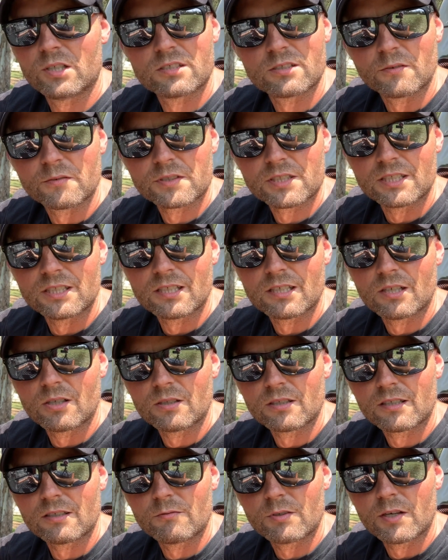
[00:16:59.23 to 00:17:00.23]
obviously you can
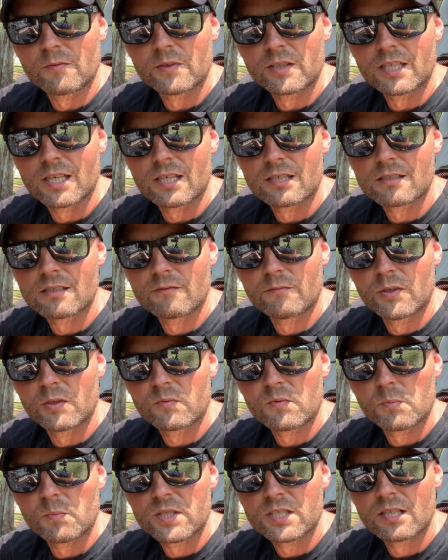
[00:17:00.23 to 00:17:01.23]
only roughly get
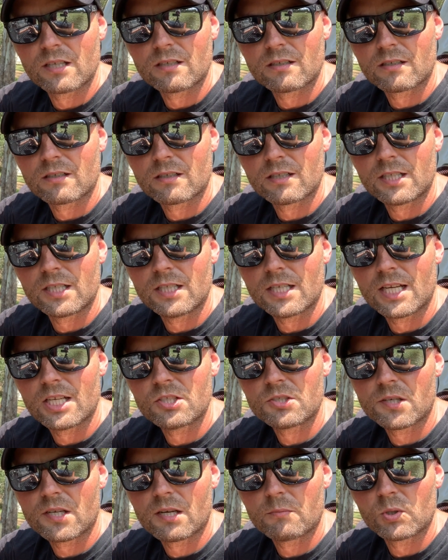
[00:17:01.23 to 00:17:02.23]
50% on a
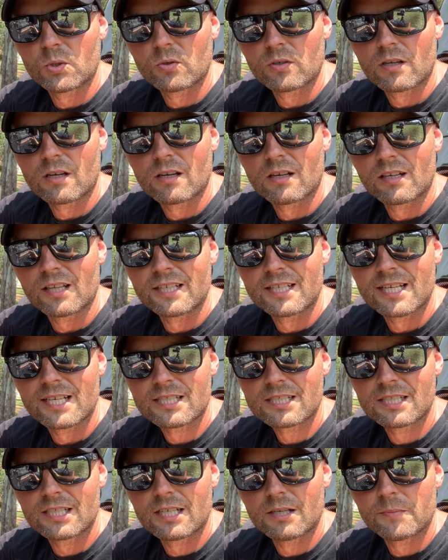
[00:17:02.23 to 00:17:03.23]
AGM or a lead
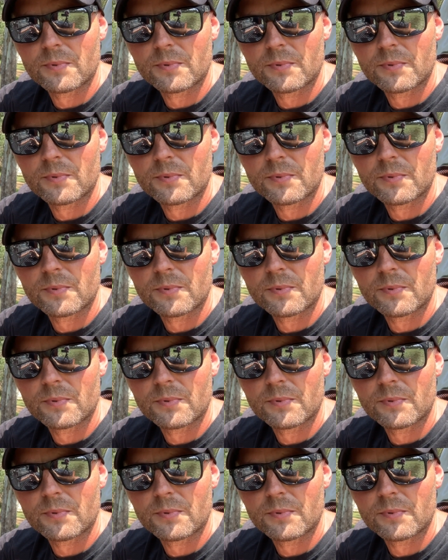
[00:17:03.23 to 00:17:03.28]
acid